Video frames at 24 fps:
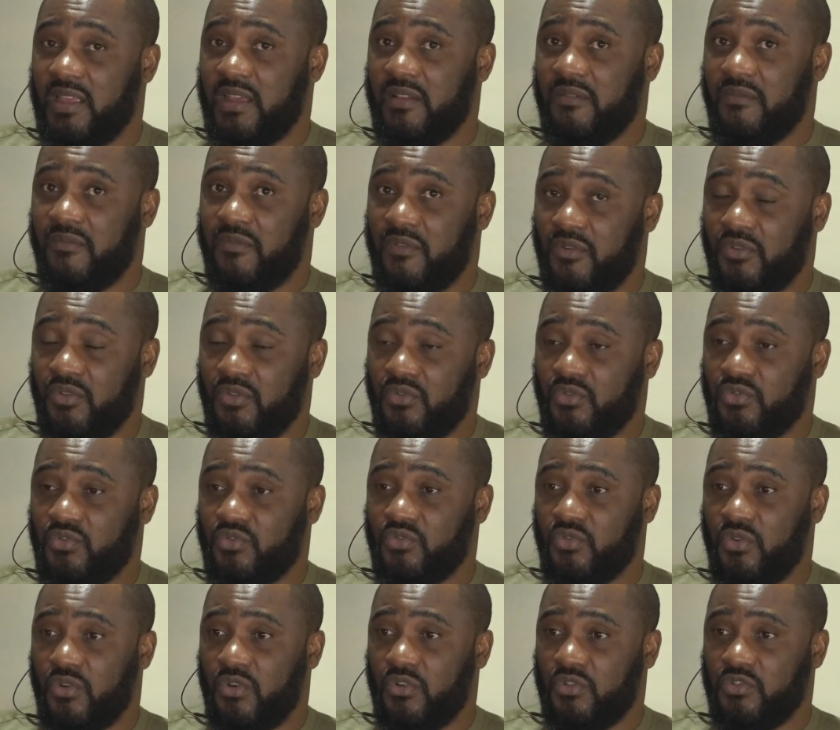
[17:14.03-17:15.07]
Then for you
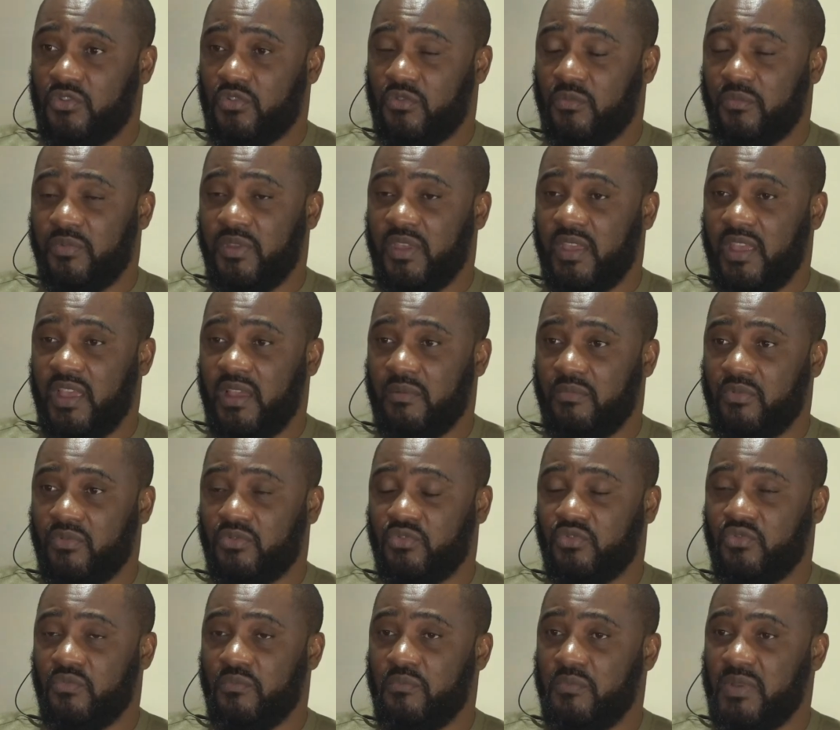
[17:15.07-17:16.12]
to also be able
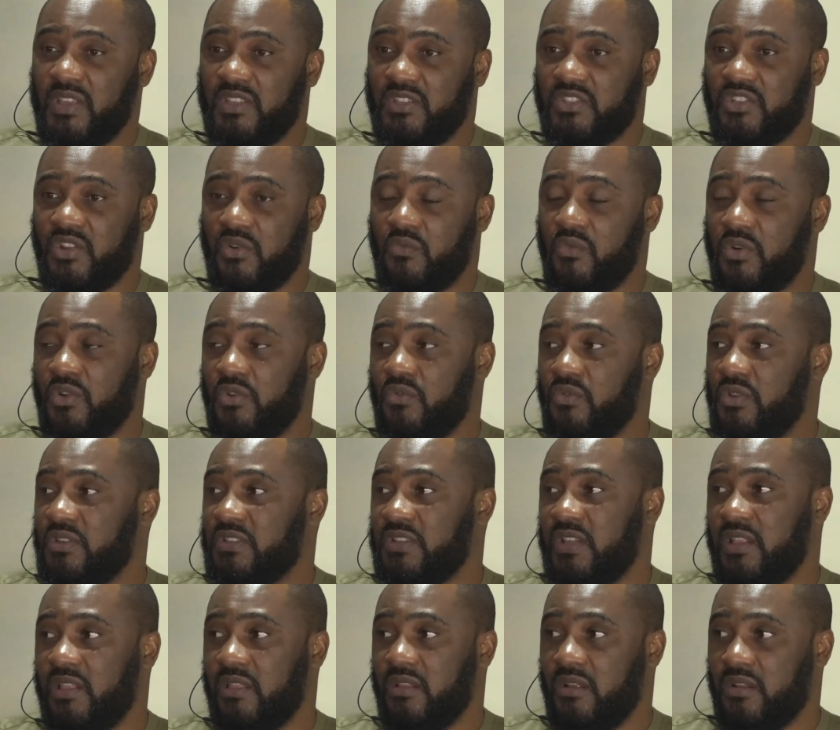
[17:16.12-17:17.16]
to meet someone who is
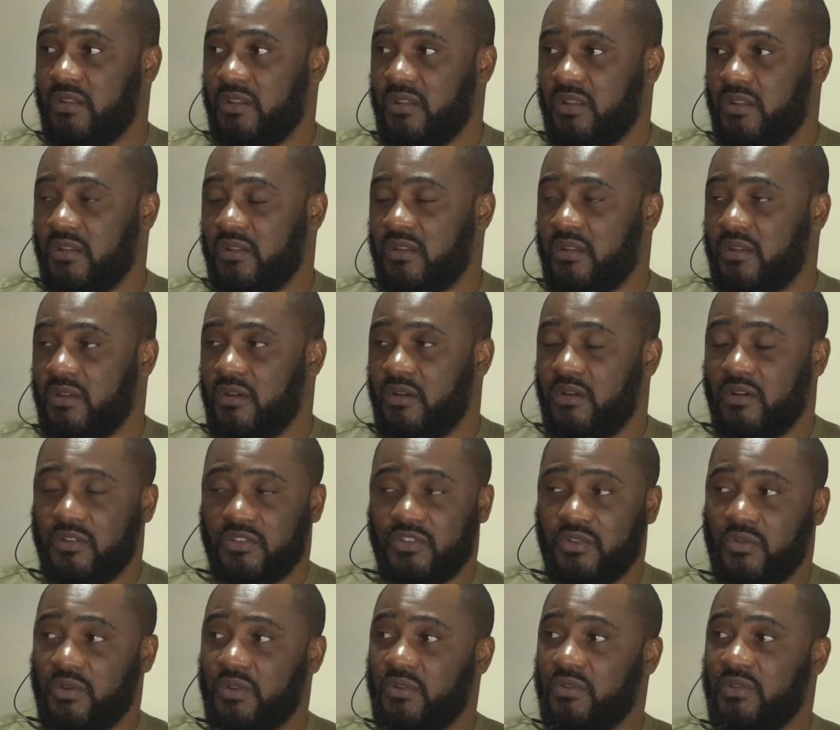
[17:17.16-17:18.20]
in London or
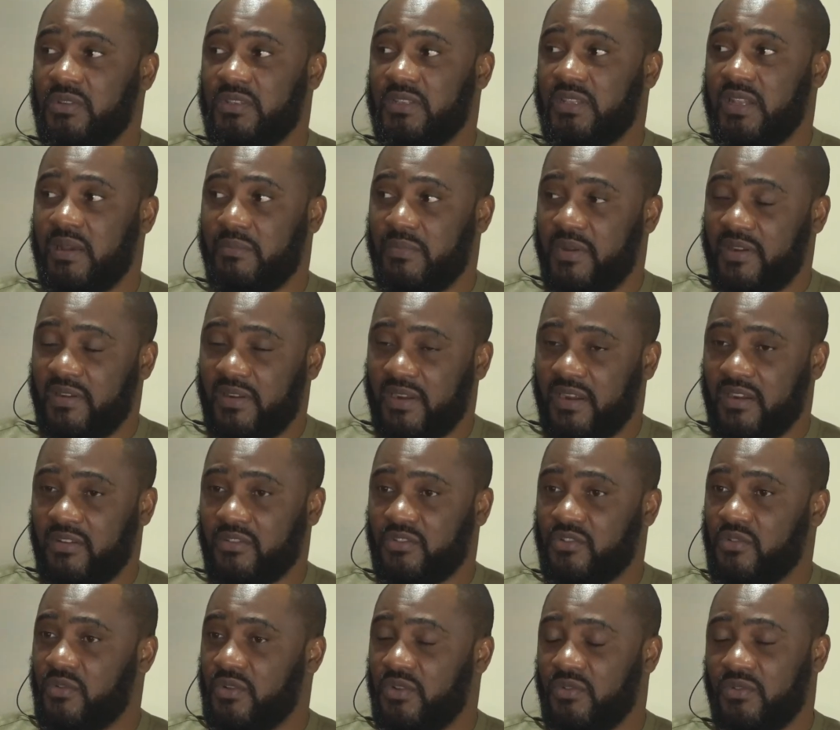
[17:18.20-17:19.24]
someone who is in America or
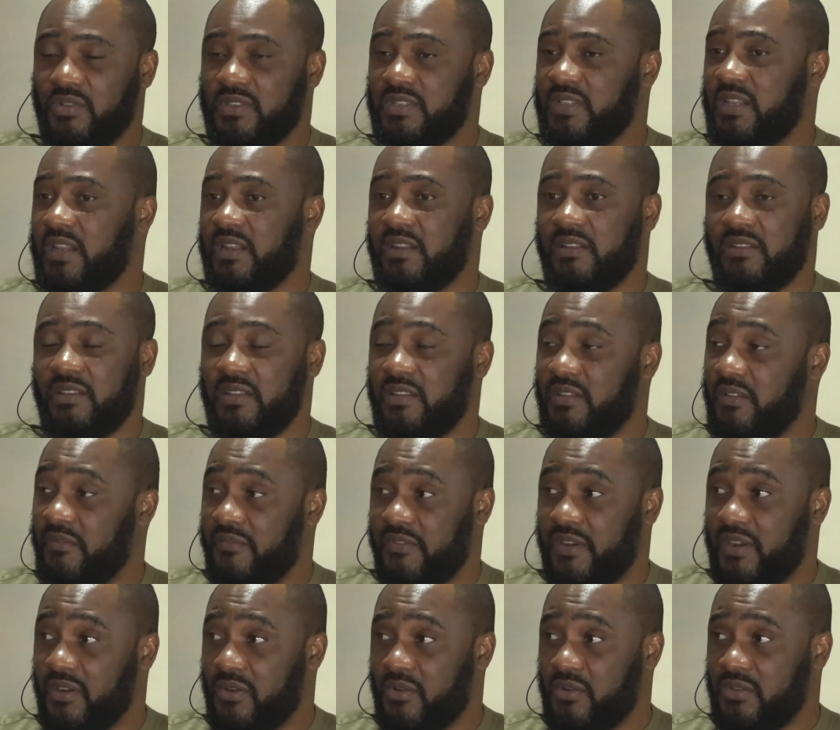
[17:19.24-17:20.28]
someone who is in a
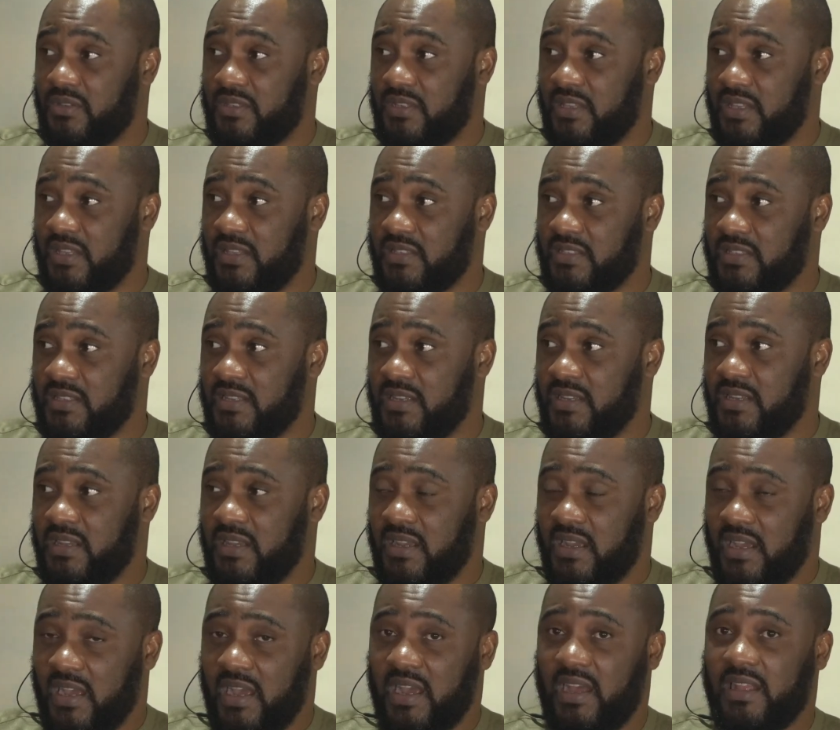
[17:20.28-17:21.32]
different continent
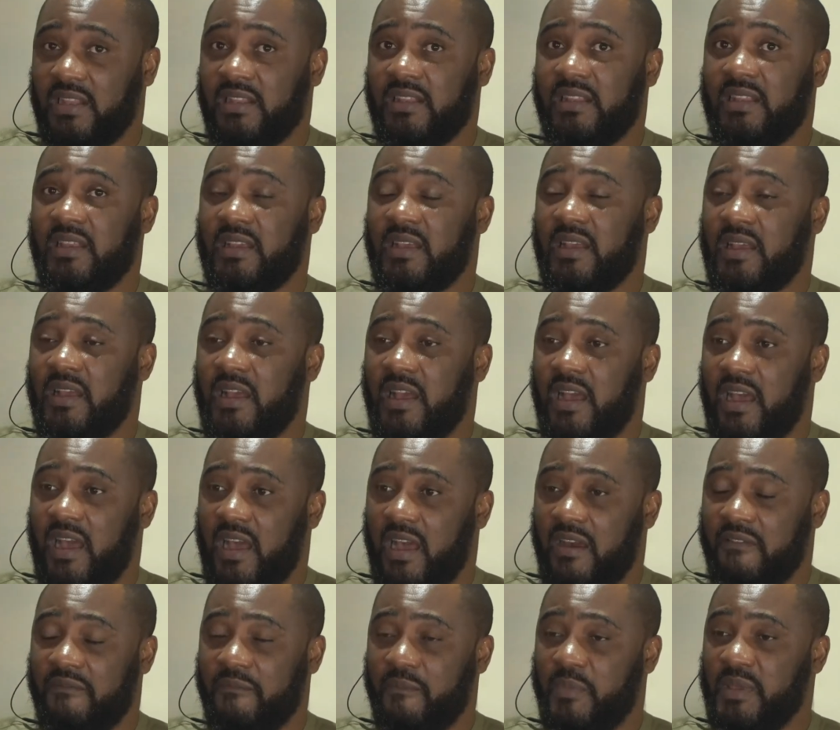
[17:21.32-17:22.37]
and
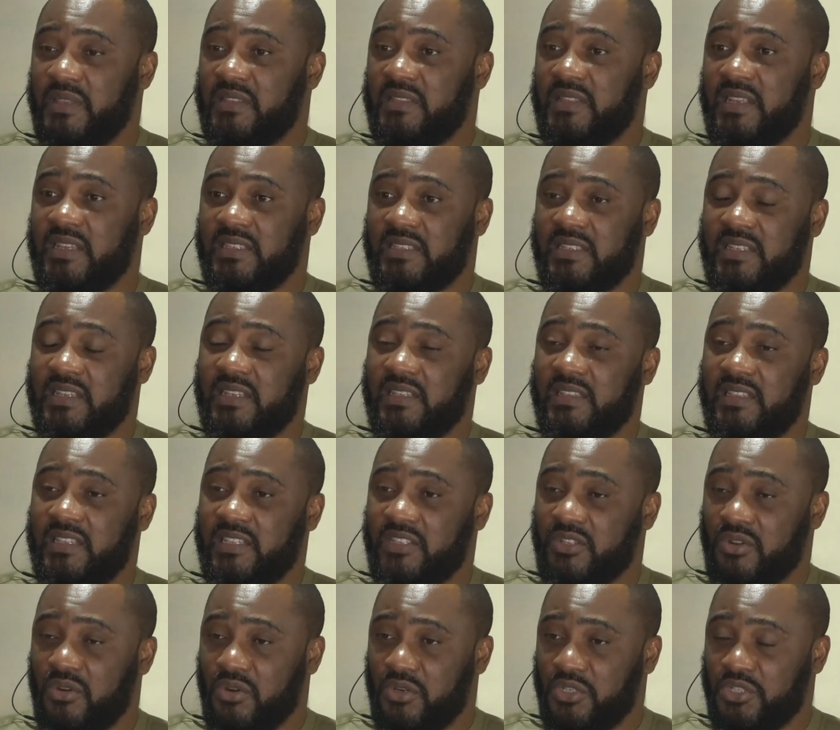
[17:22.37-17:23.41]
have business
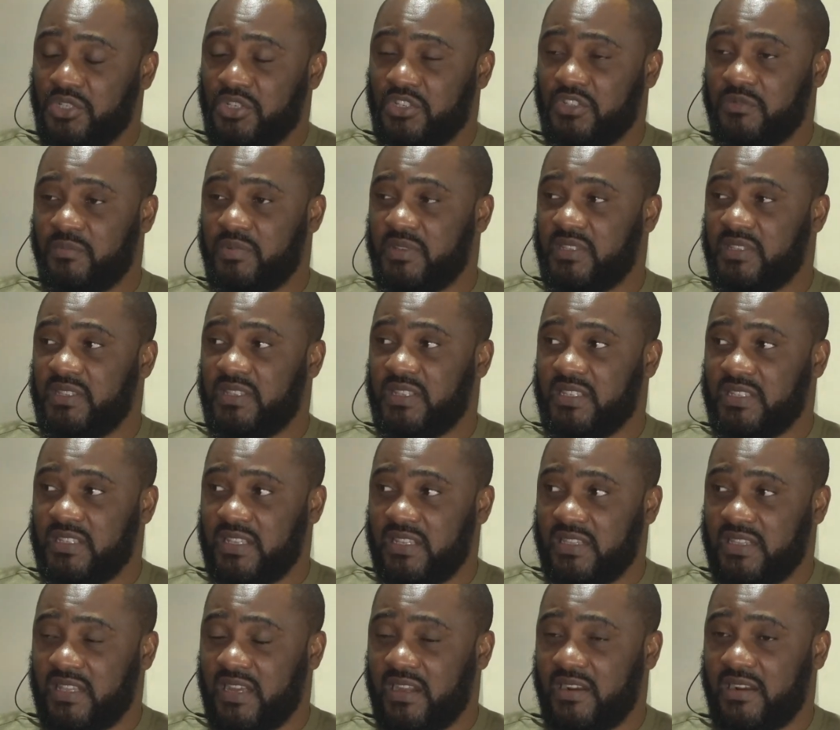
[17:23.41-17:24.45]
discussions, business
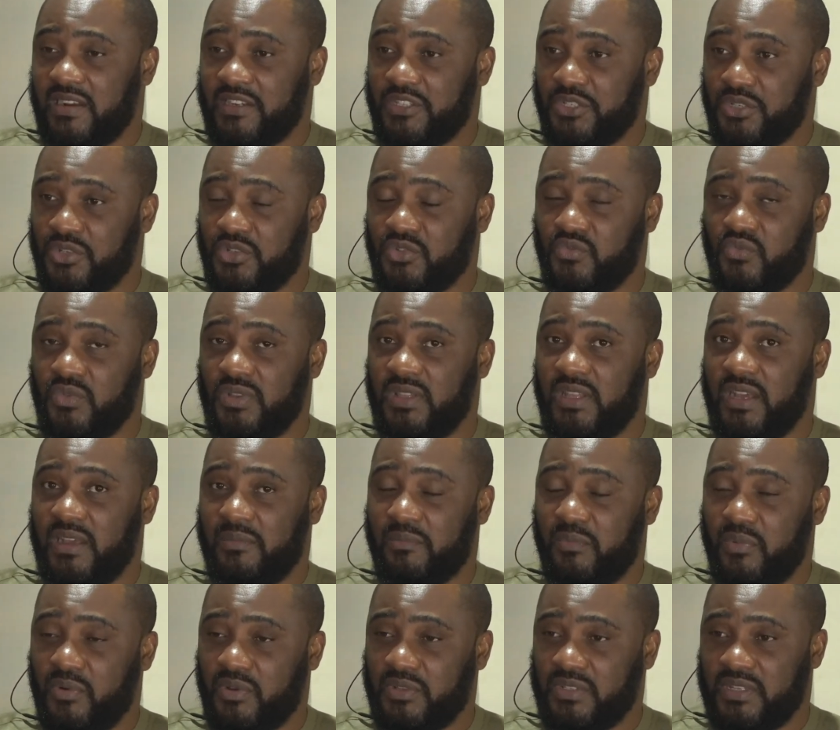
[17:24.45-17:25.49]
interactions with that
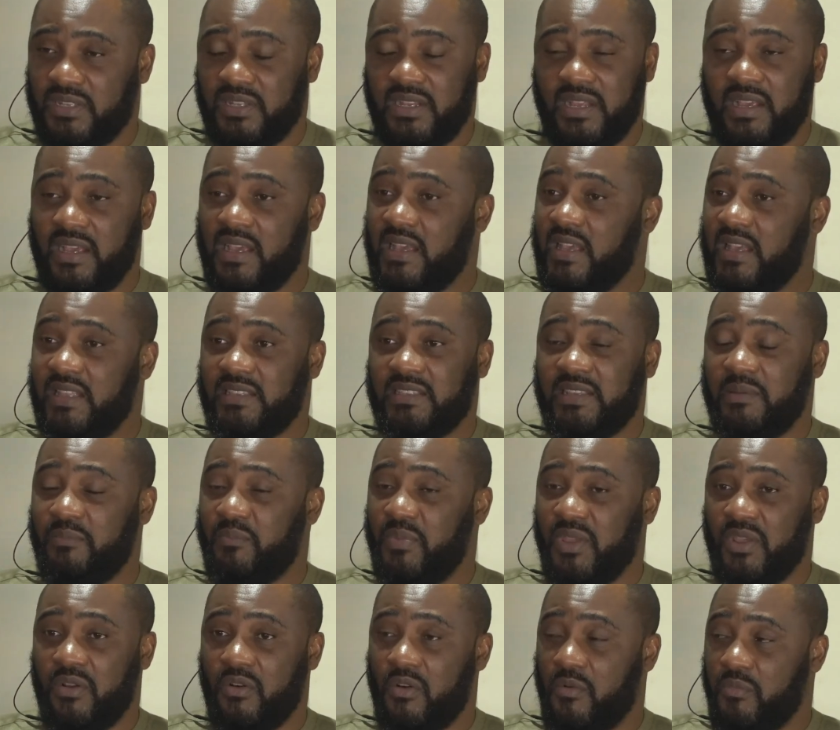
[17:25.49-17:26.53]
person, it's a
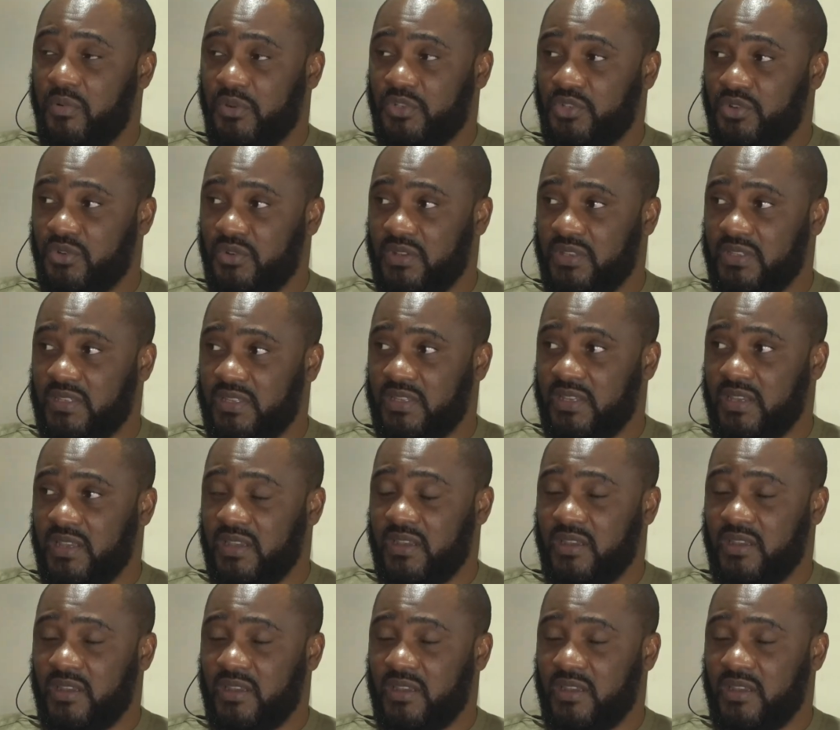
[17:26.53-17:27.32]
big opportunity.